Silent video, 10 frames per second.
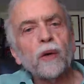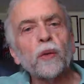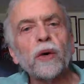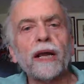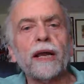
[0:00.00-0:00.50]

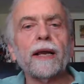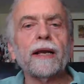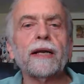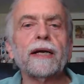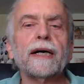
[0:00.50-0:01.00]
Well,
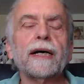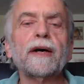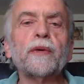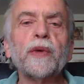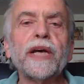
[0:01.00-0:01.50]

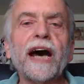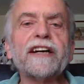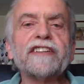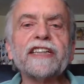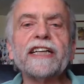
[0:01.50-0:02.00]
we
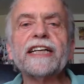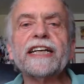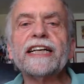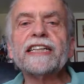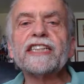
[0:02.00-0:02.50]
are
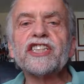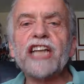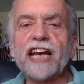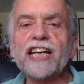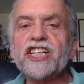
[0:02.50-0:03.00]
really in
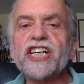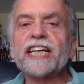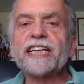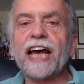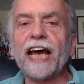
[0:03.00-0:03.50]

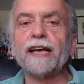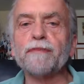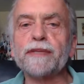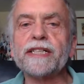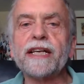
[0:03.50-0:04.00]
challenging
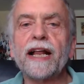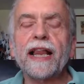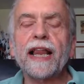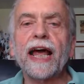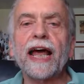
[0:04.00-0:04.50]
times,
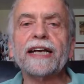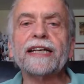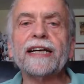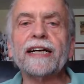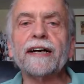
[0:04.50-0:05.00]

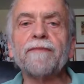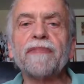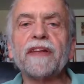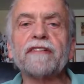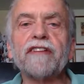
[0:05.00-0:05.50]
and
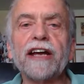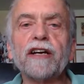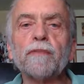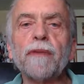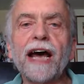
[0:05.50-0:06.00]

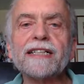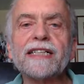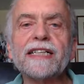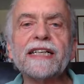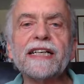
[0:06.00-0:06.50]

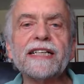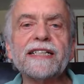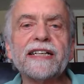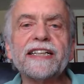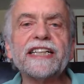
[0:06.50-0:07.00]
rhinoplasty
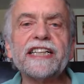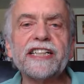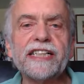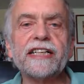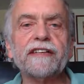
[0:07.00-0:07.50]
is an
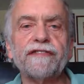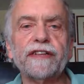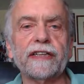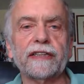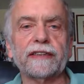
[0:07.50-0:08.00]
increasing
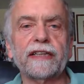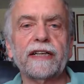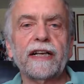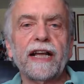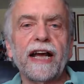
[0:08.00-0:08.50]
field,
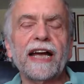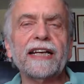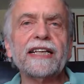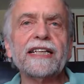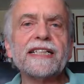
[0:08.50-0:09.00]

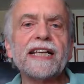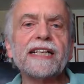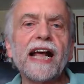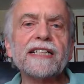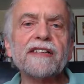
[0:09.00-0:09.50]
and it is
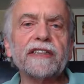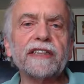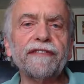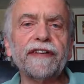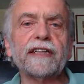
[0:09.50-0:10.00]
also a
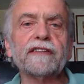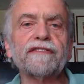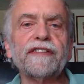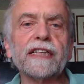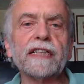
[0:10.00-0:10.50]
difficult
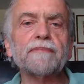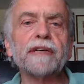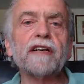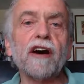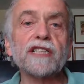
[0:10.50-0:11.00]
field
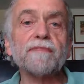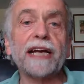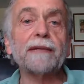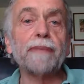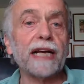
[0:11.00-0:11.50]
because
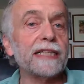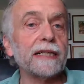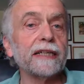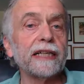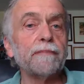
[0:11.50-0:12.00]
money plays
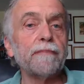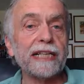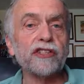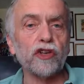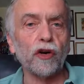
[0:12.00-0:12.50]
an
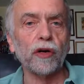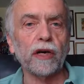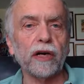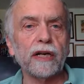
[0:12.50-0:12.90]
immense role.